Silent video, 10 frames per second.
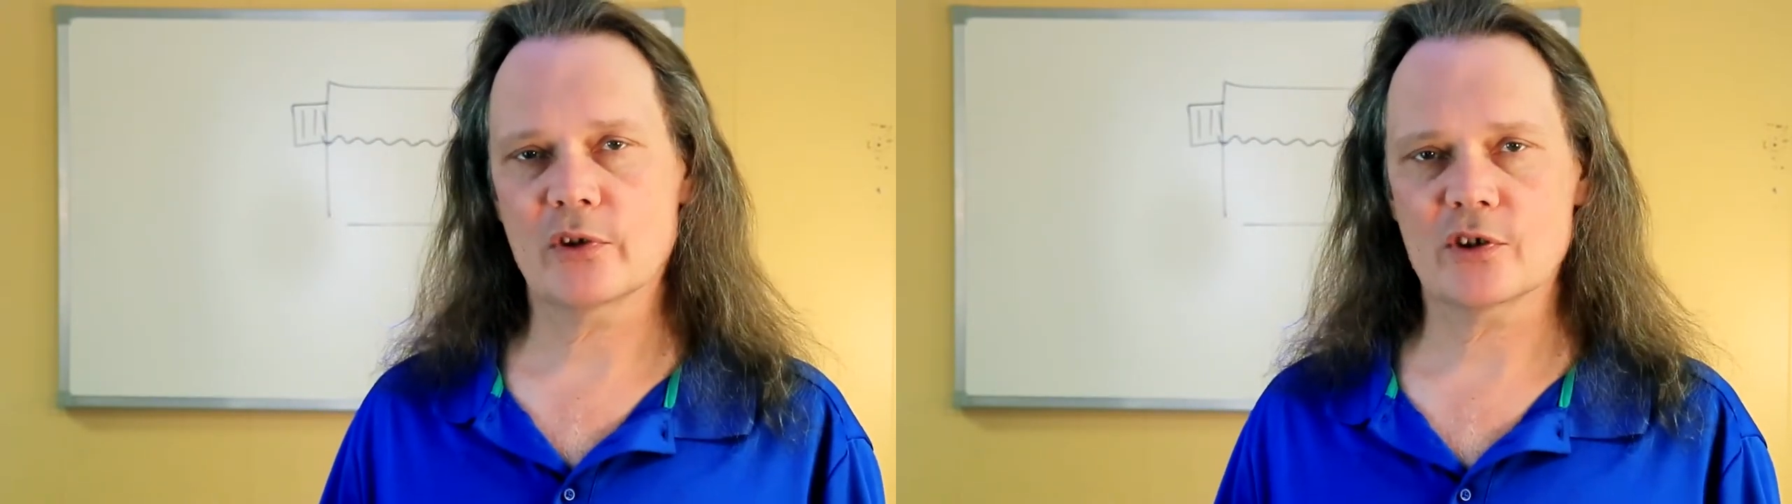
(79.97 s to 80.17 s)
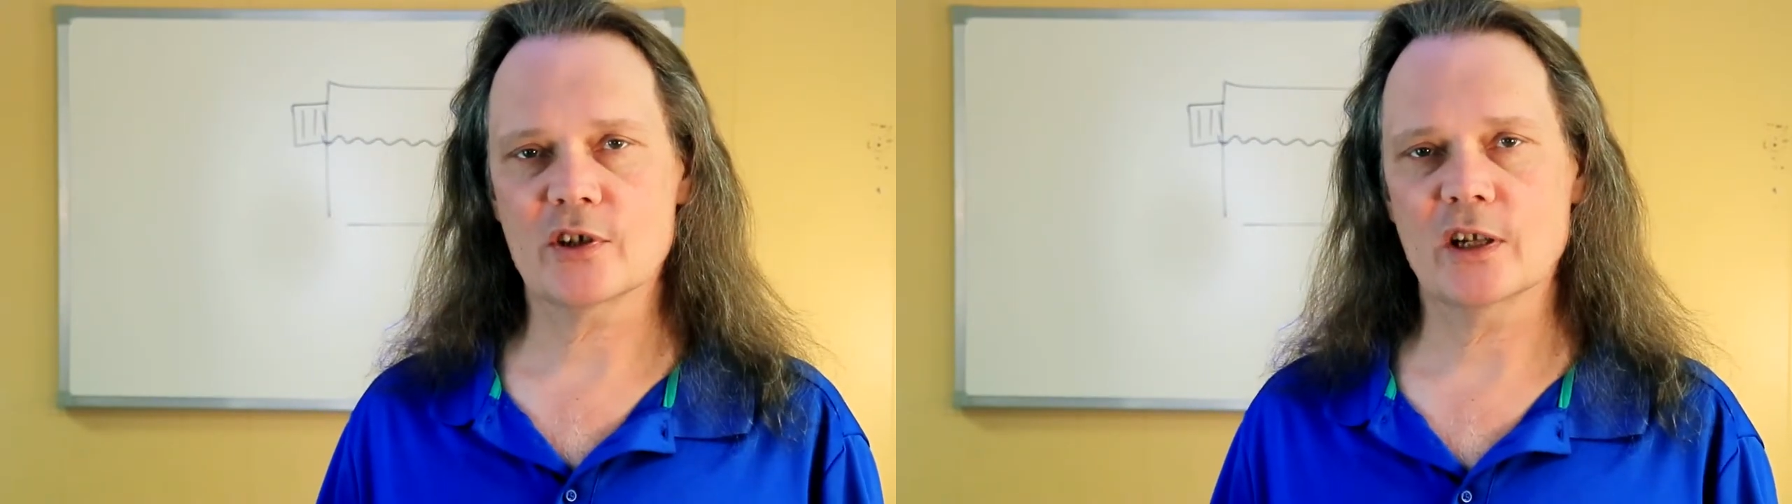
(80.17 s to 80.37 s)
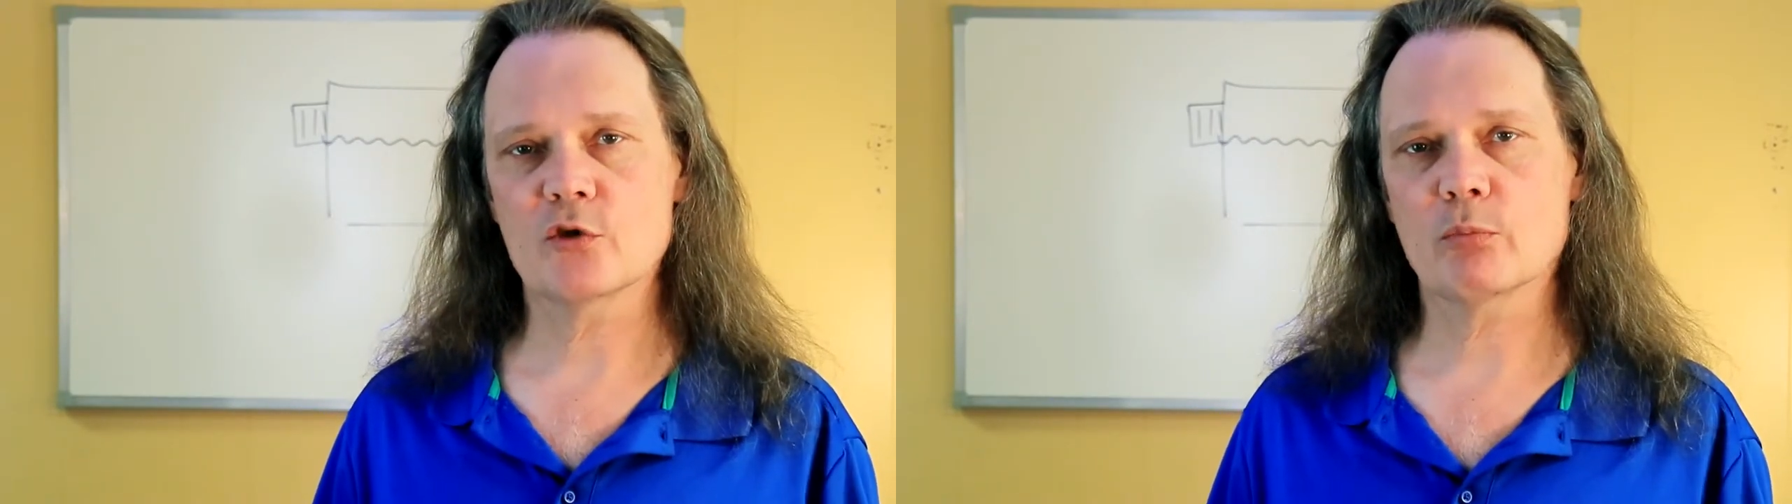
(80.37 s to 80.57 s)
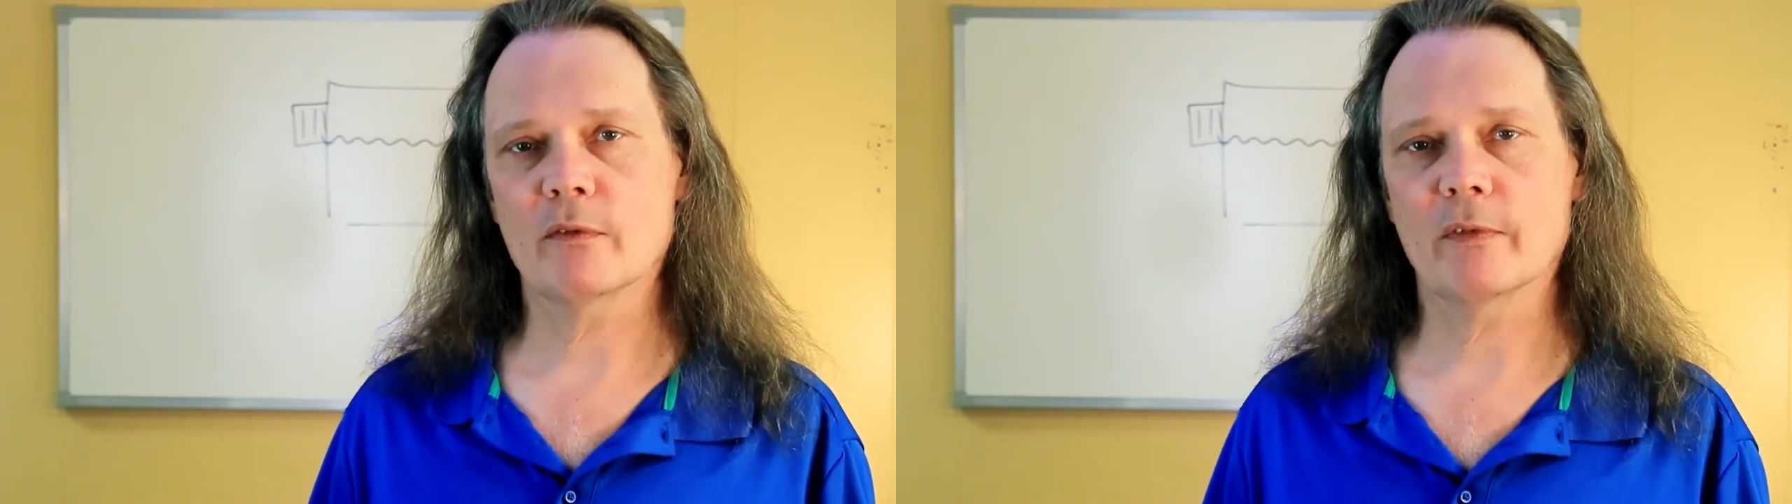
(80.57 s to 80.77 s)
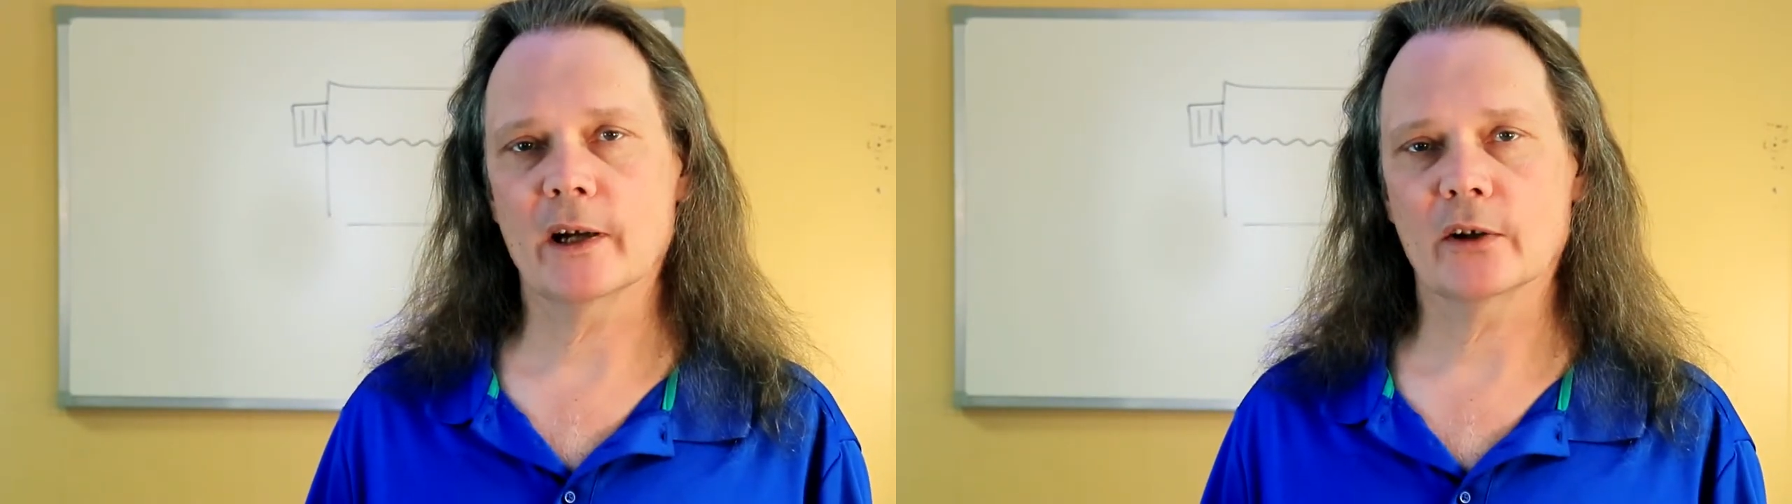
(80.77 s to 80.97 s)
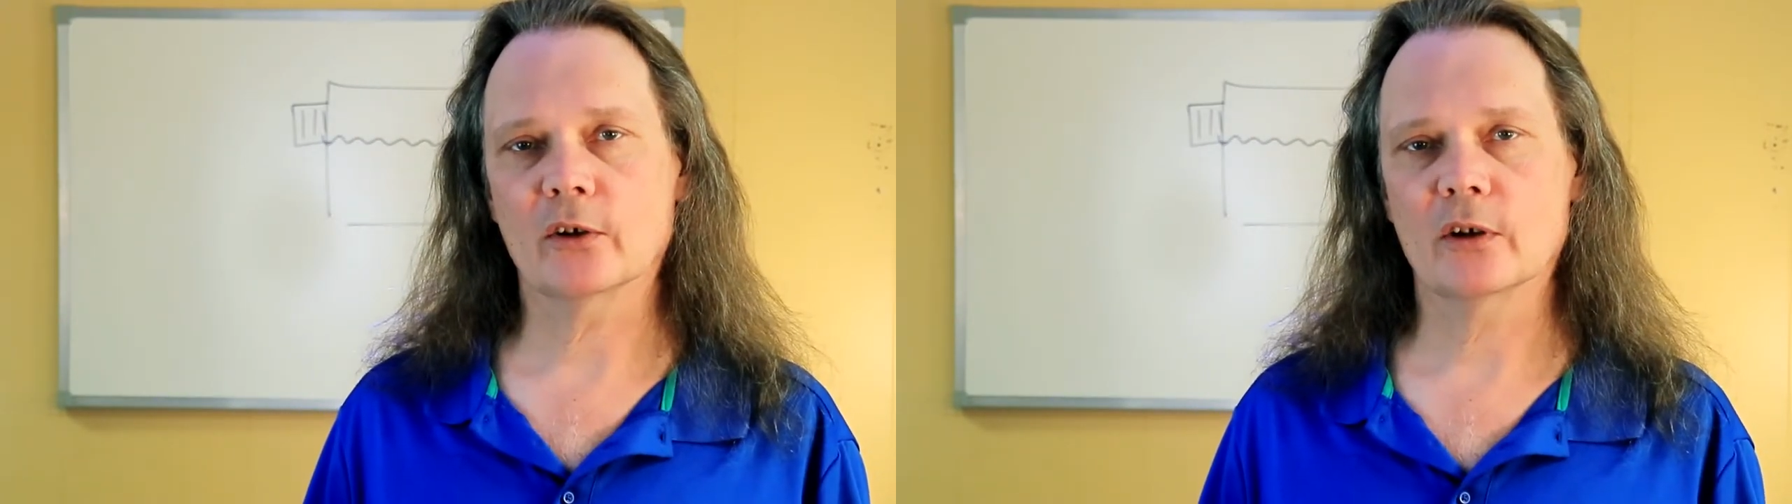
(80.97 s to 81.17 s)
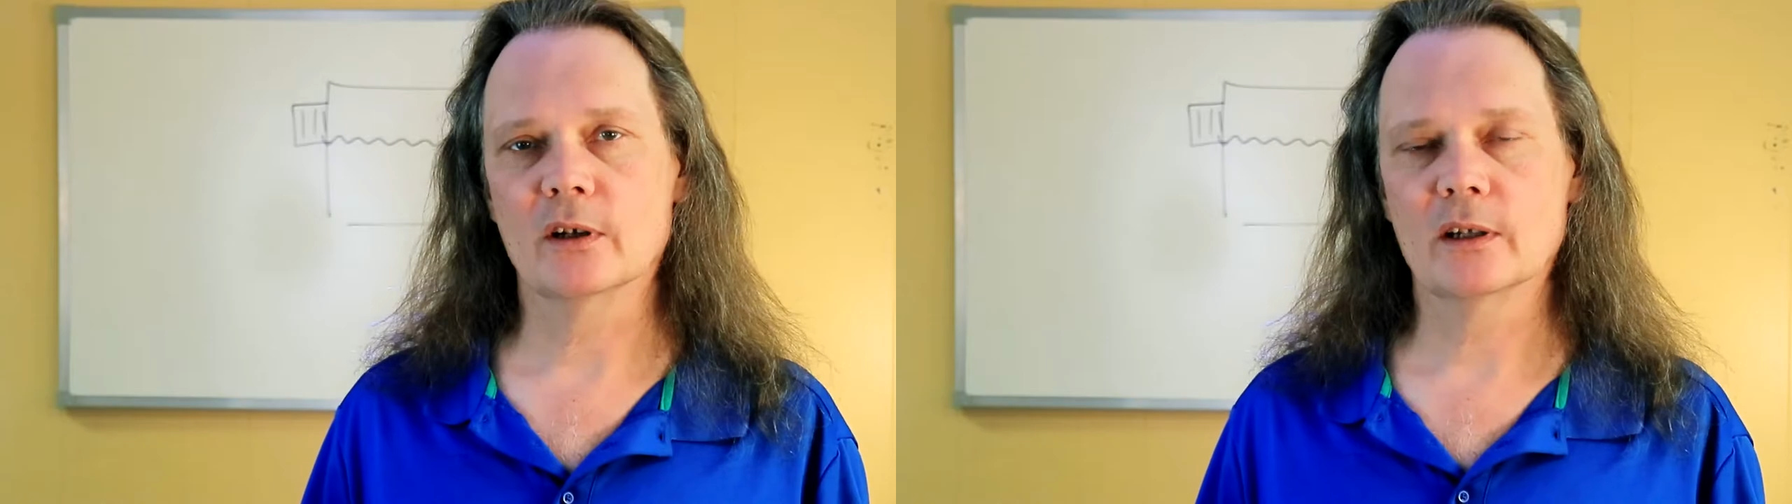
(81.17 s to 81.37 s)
the stage provider.